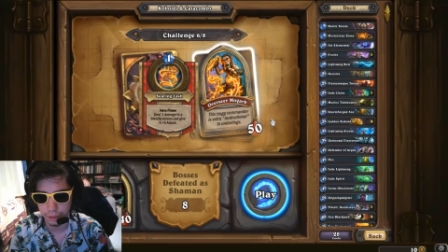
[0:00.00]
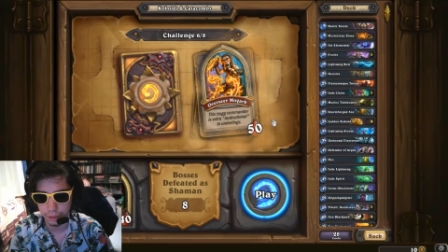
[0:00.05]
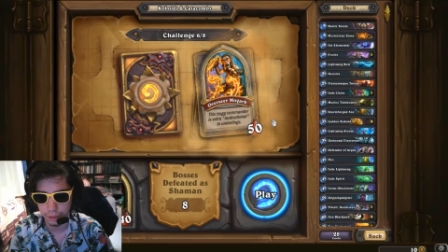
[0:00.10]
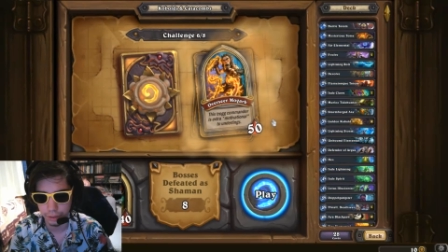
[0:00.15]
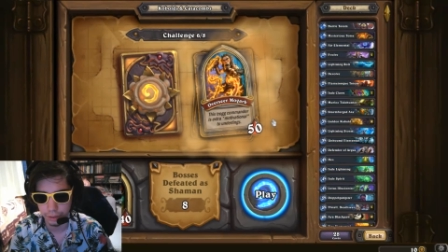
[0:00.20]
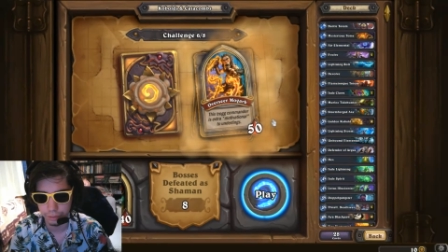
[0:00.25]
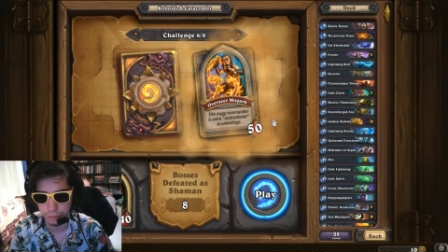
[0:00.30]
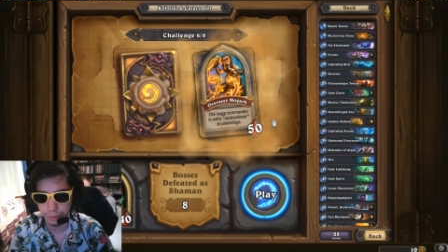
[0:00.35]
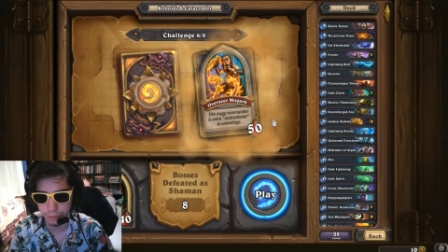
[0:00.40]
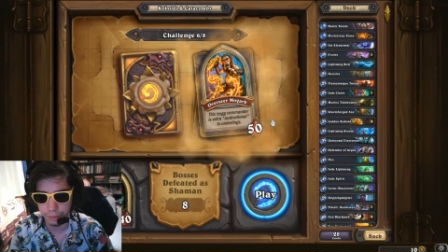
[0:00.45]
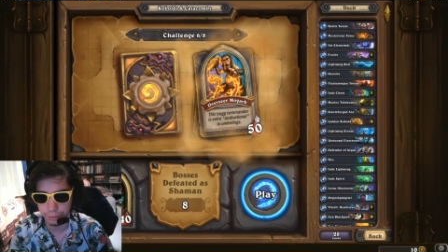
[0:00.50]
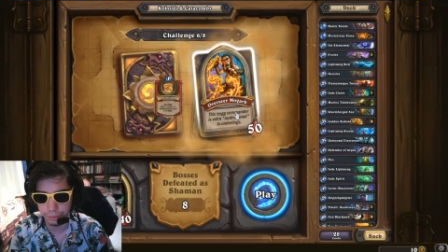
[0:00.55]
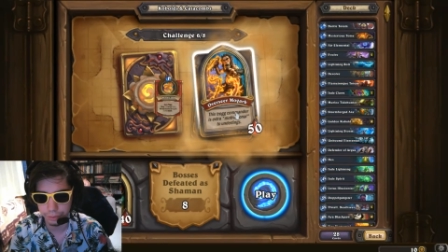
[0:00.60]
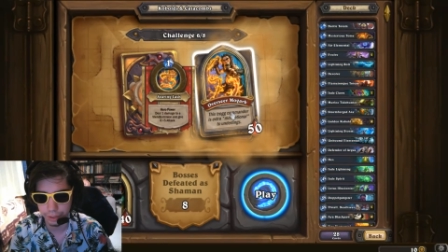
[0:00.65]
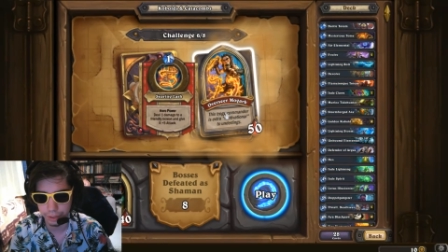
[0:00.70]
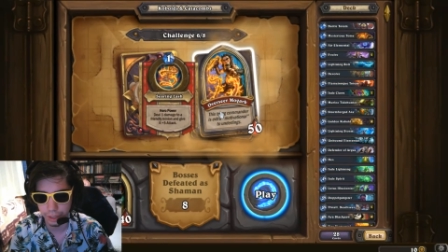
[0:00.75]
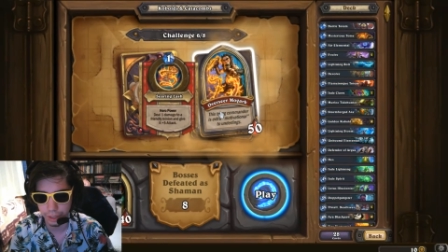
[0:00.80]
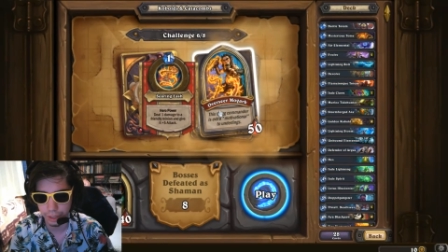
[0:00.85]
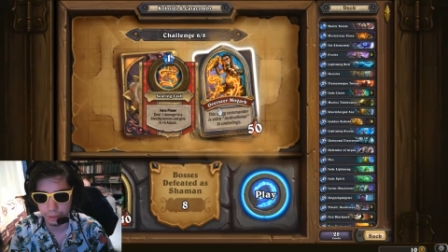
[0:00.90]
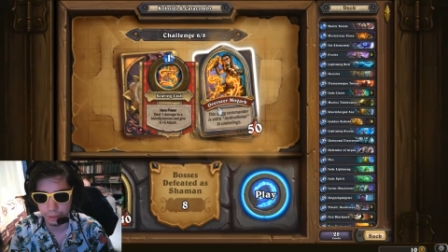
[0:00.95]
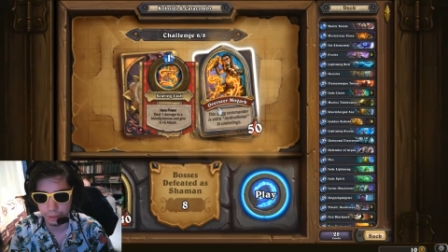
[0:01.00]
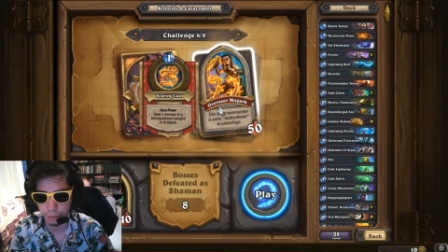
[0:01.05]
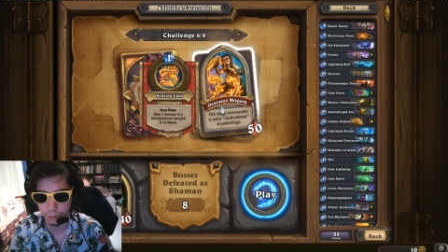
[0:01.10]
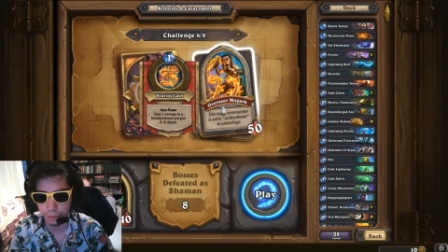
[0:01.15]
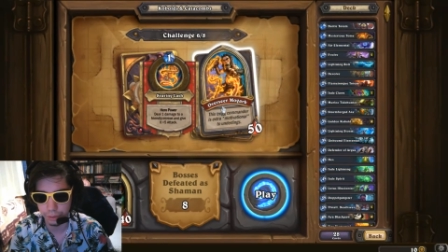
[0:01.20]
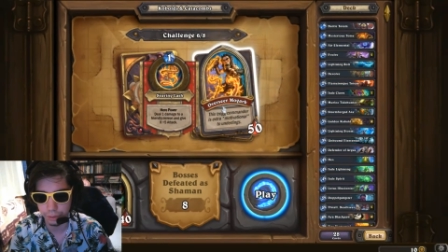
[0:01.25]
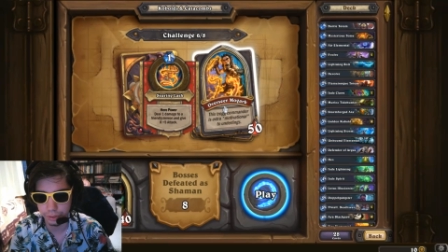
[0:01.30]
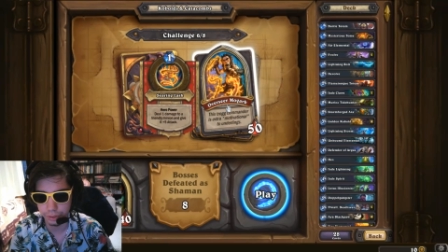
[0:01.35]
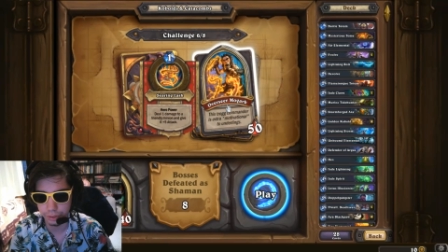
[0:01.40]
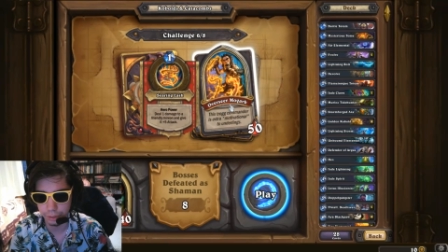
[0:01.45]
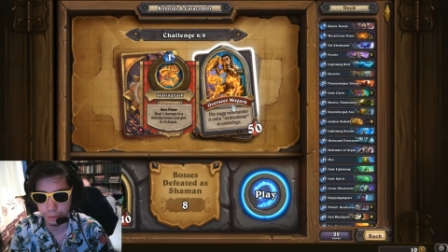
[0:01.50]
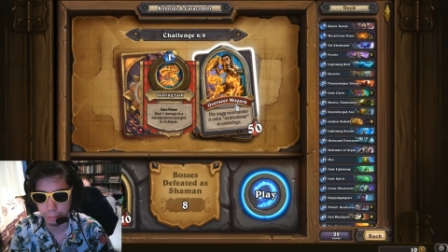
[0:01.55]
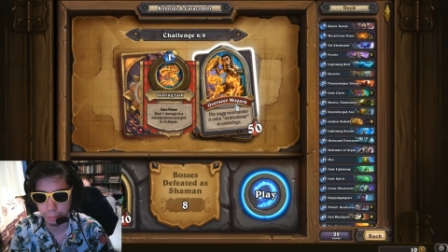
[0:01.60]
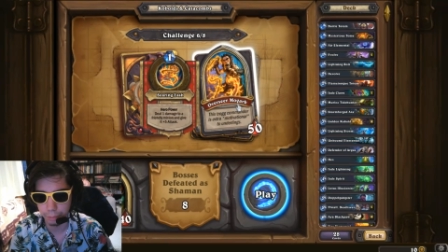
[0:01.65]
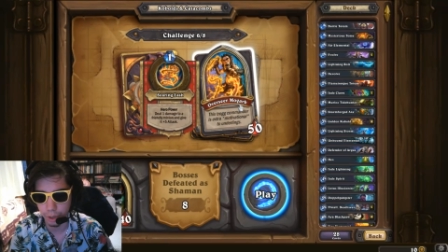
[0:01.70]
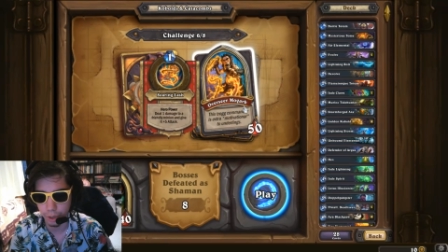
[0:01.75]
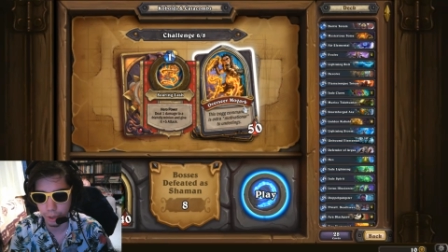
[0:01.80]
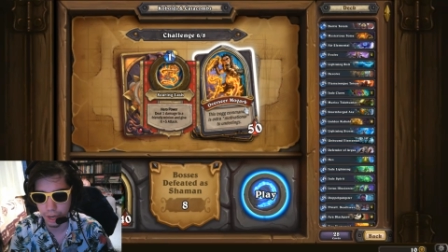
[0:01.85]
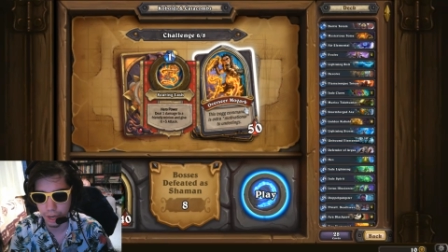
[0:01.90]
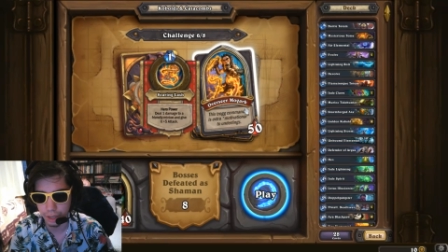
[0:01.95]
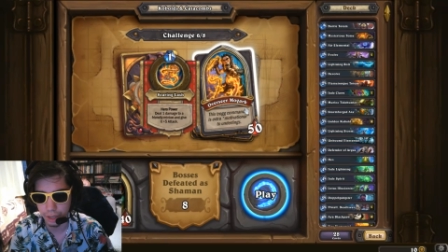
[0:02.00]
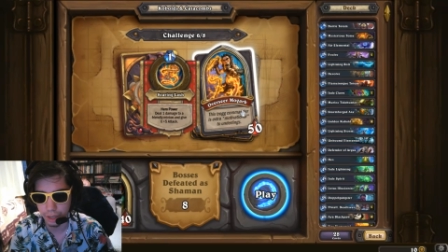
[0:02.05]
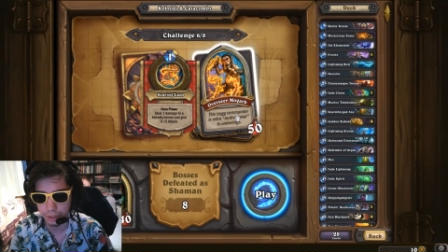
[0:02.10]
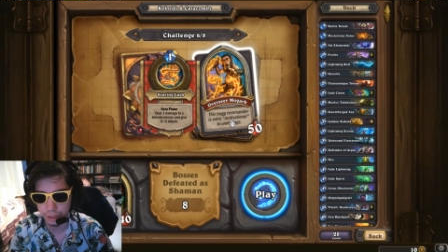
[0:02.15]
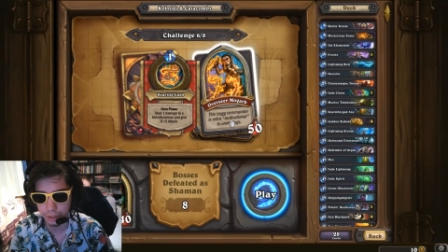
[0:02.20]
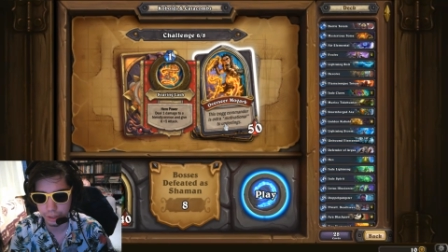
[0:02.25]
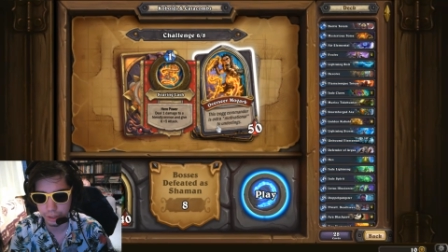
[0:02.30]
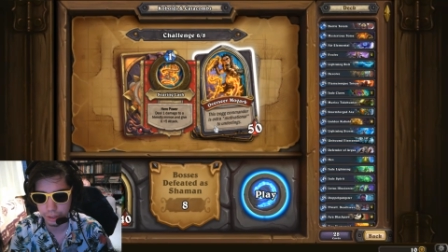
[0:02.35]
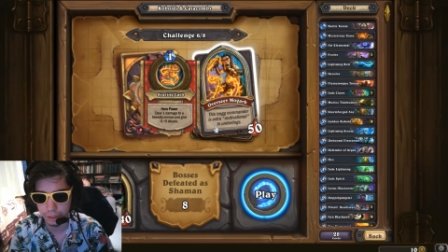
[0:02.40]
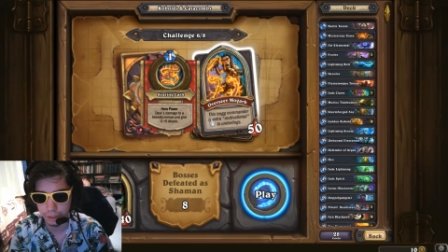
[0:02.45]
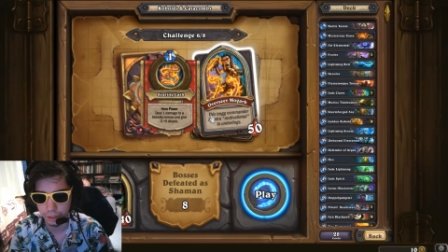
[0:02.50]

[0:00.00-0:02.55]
fifty head, Overseer Mogark.